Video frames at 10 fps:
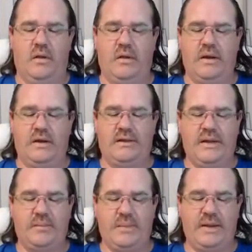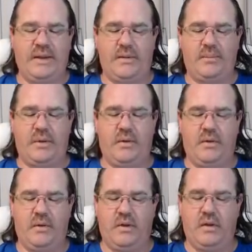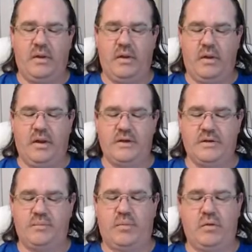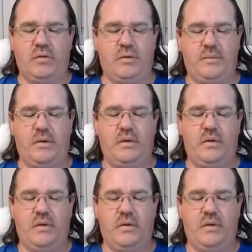Then I'll take my tape and just pull them.